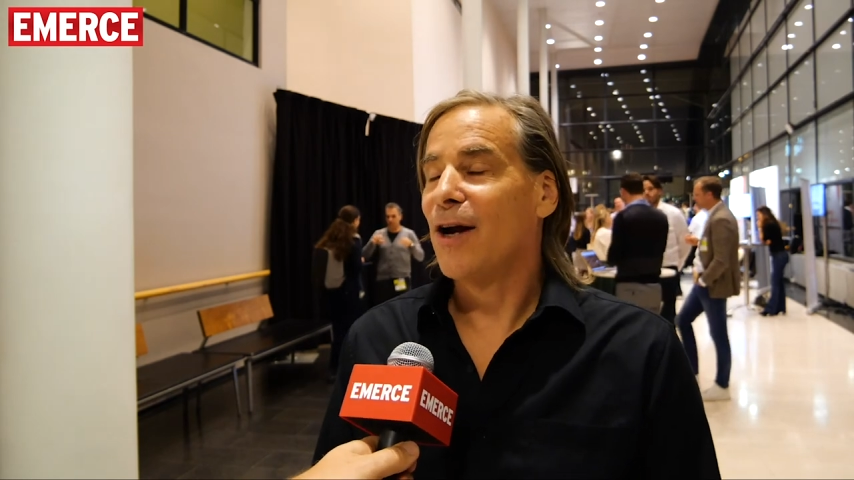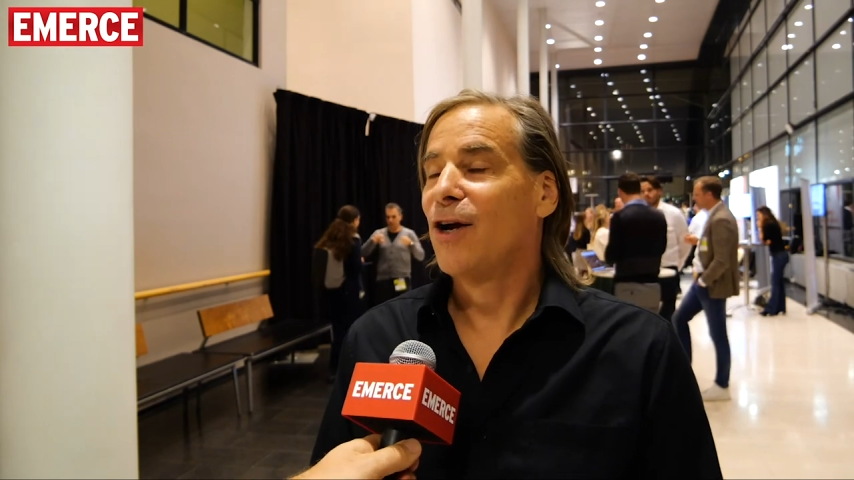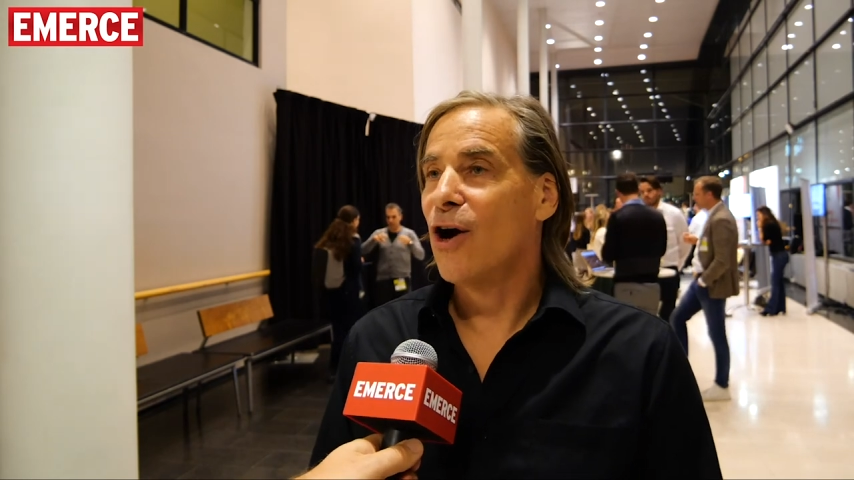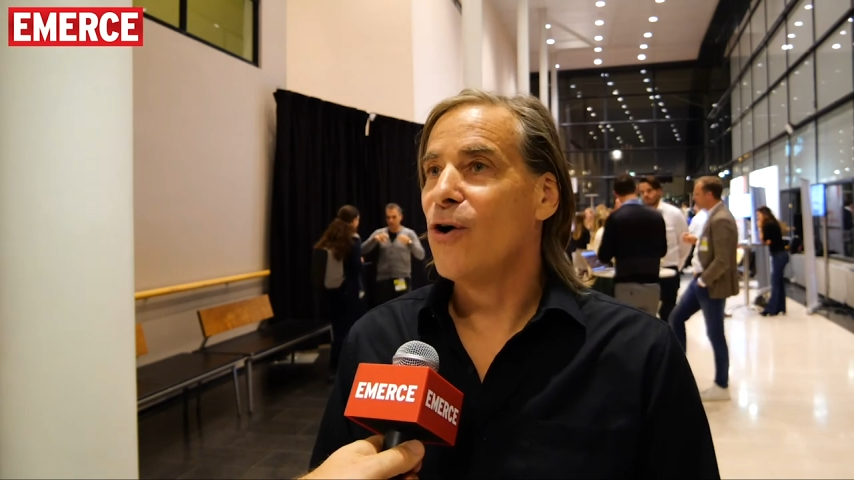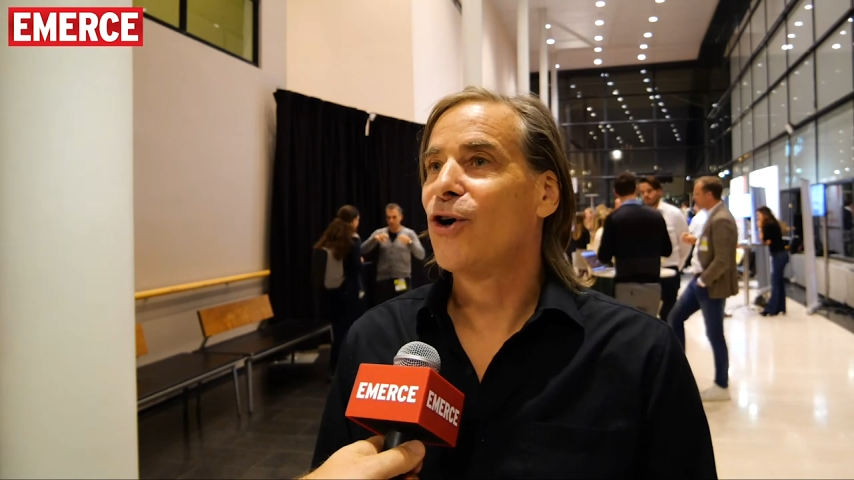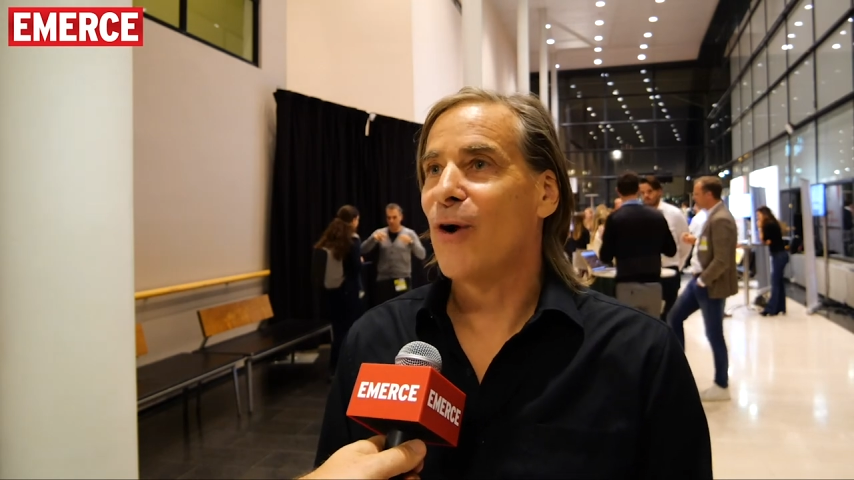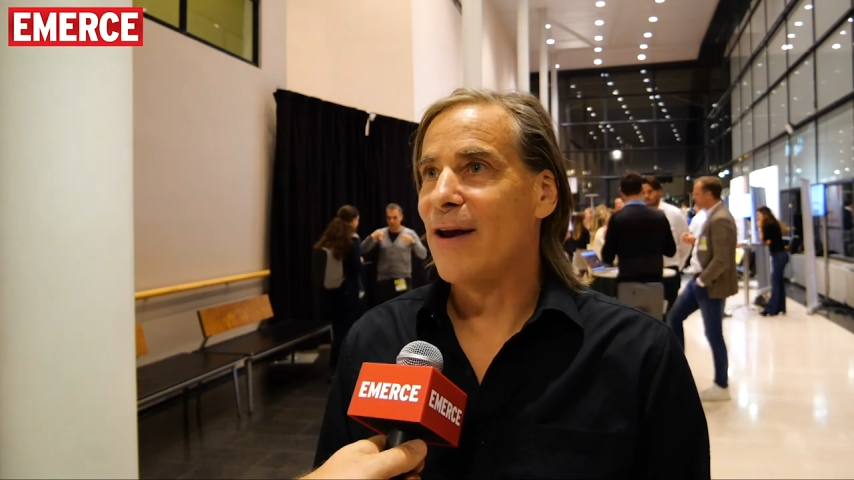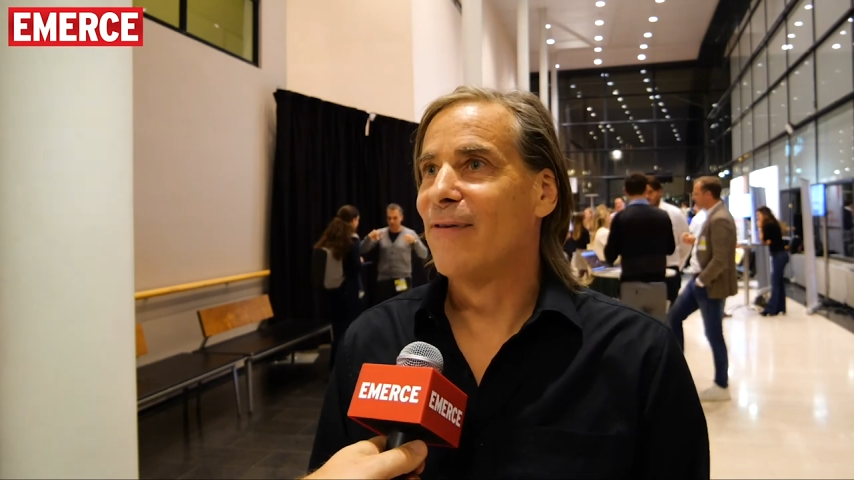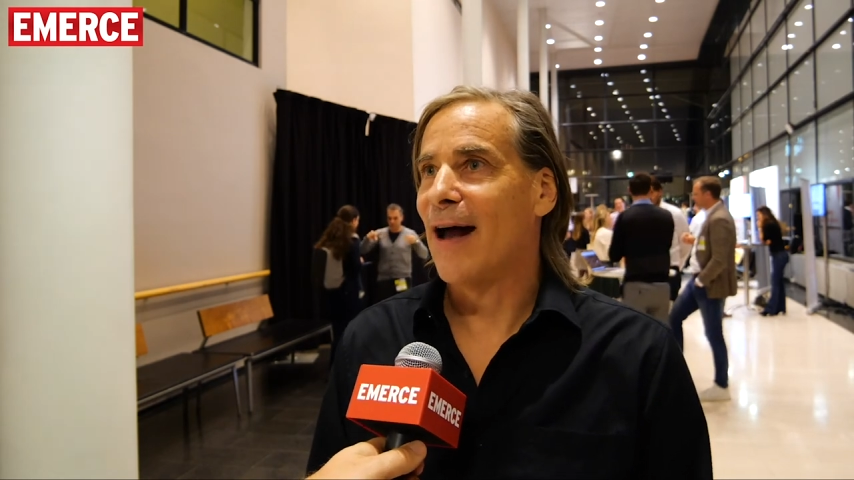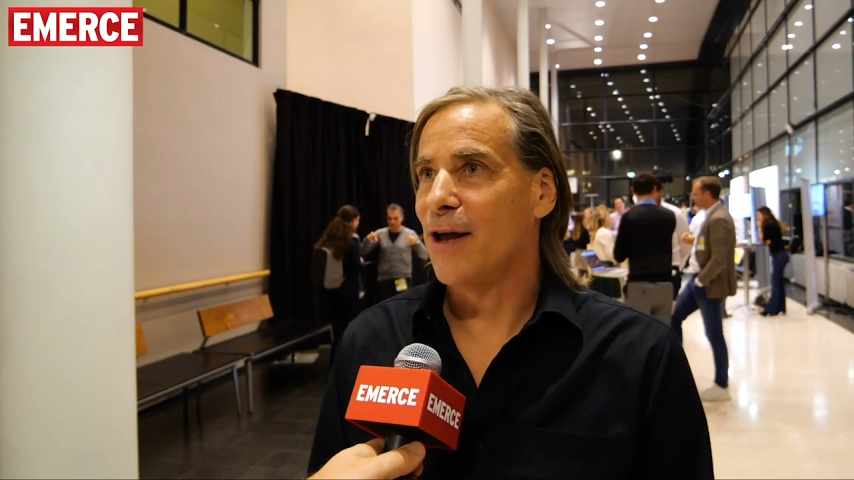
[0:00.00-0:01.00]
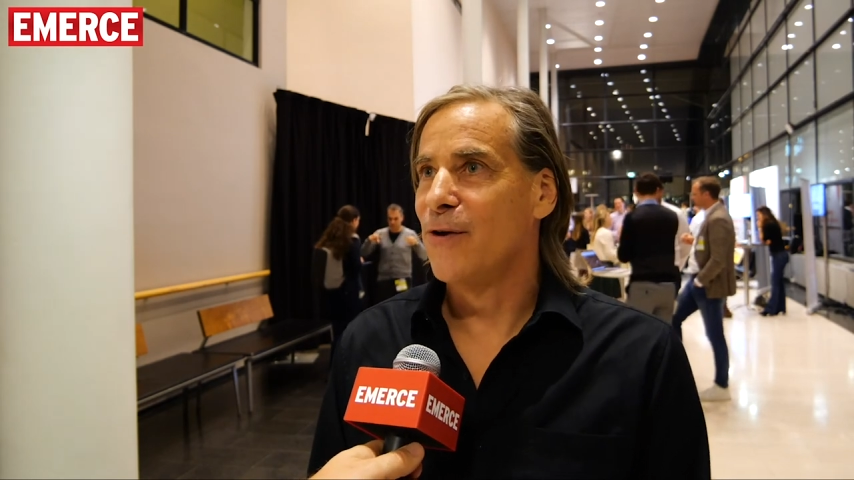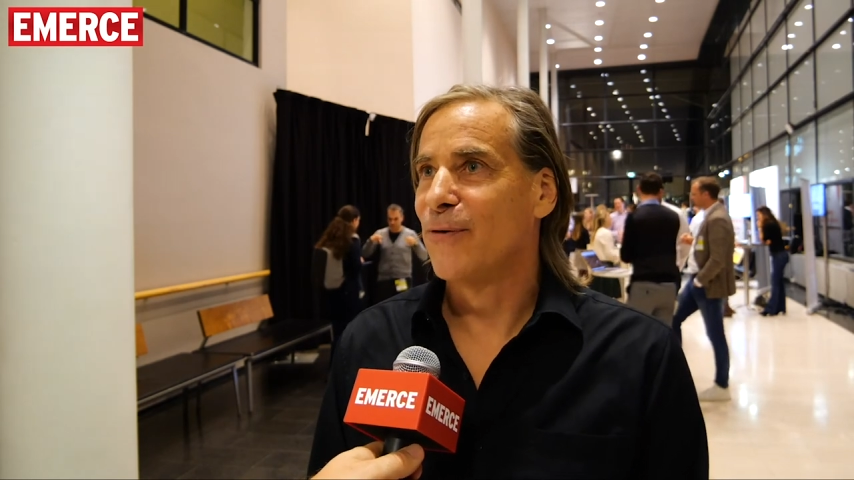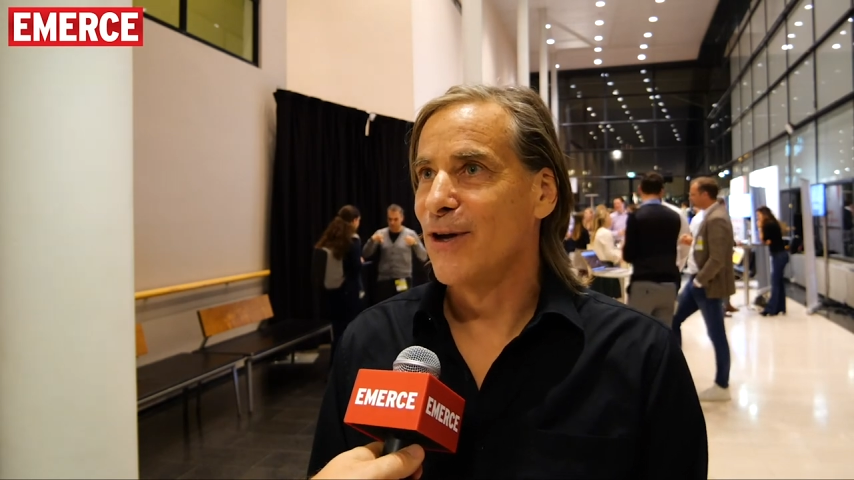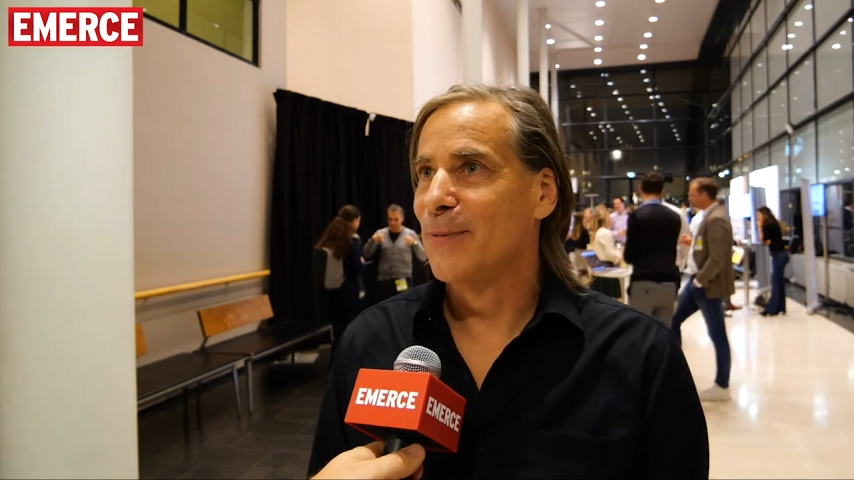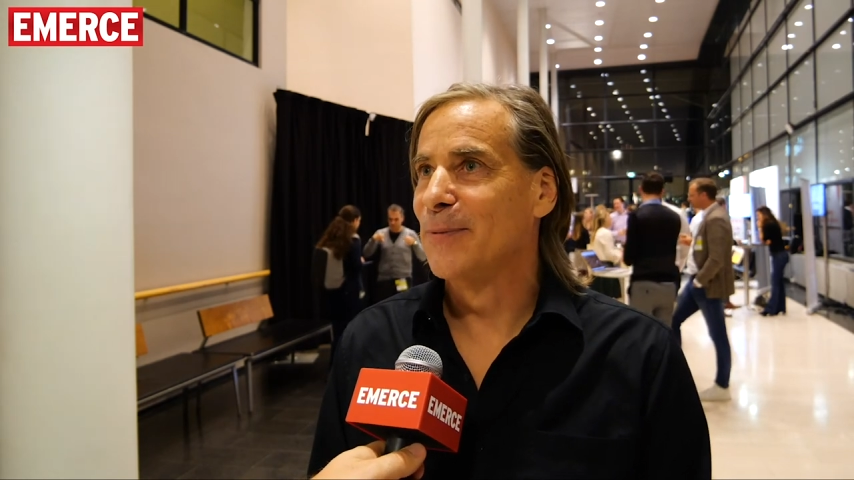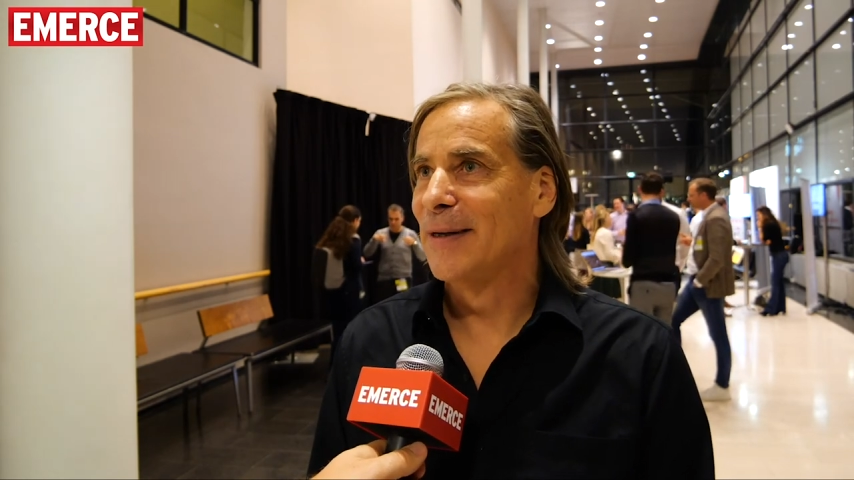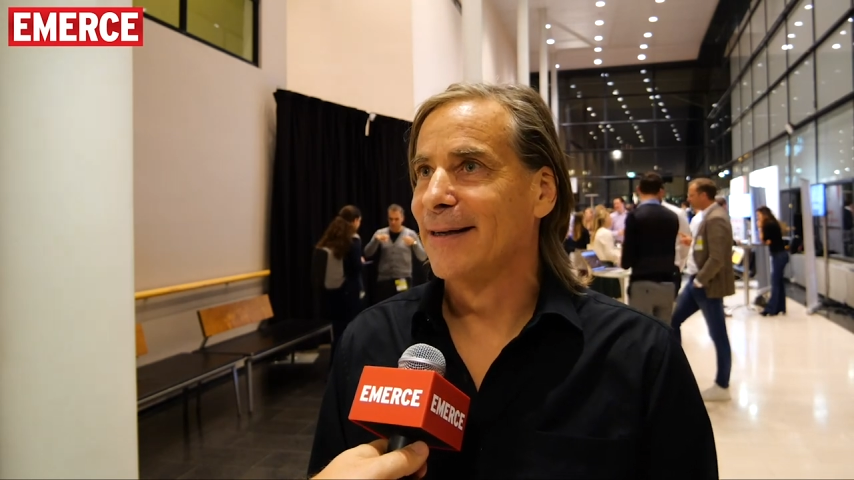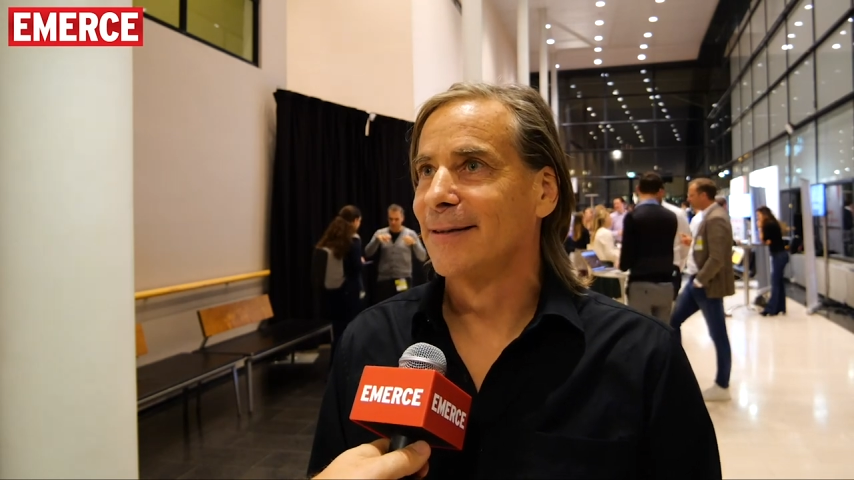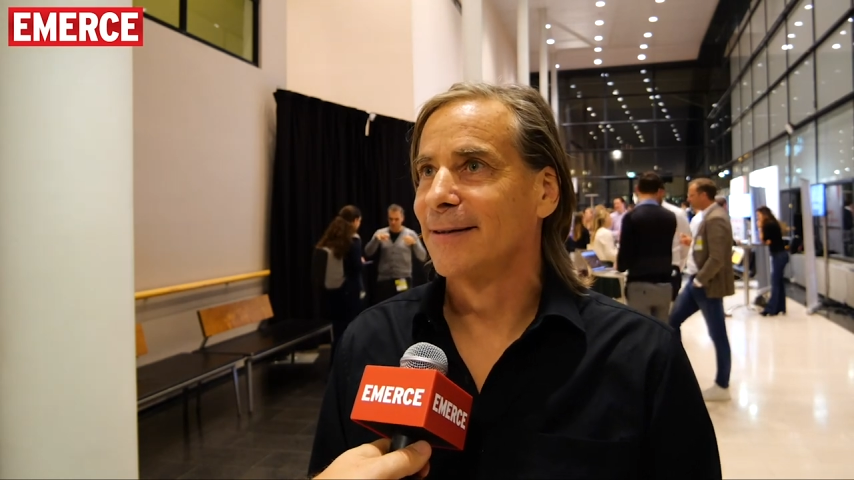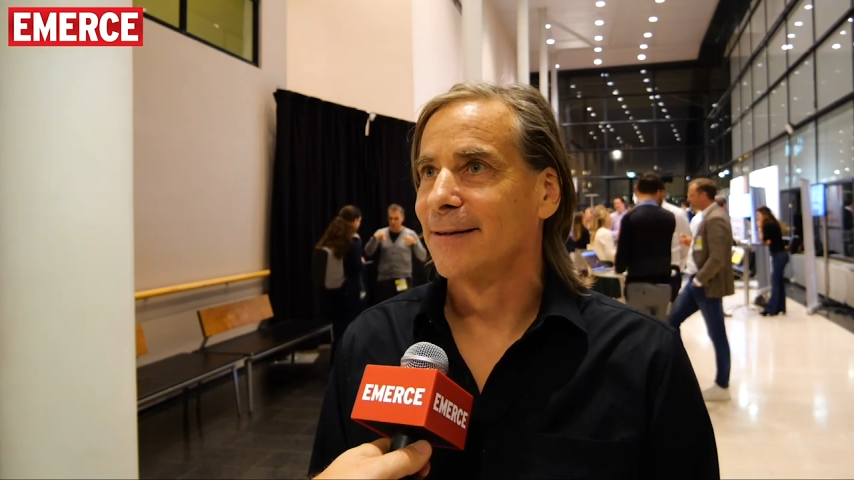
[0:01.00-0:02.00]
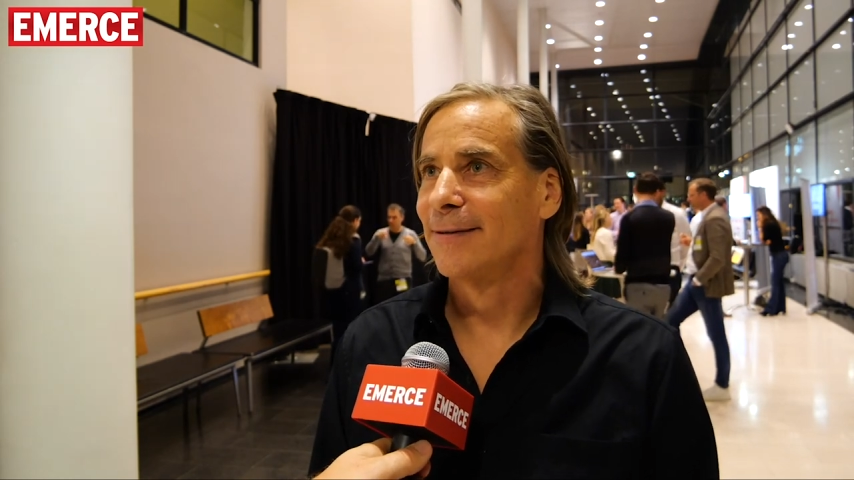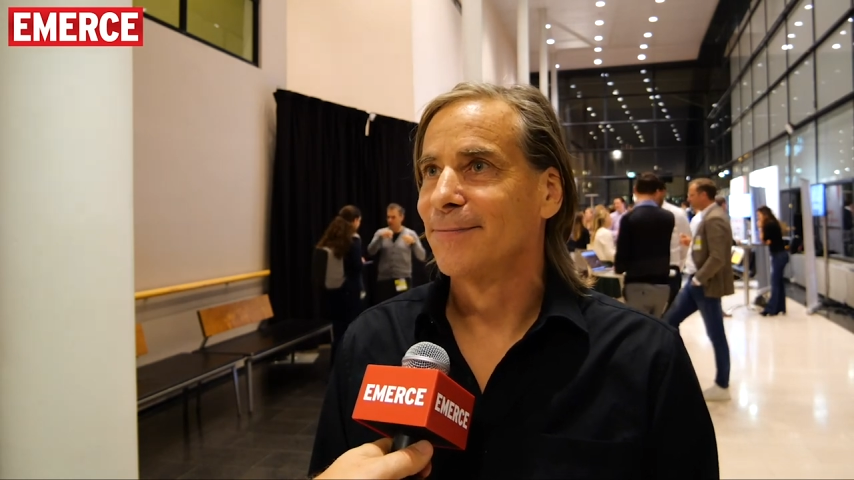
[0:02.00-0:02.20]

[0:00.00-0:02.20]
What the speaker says: Go create value for human beings.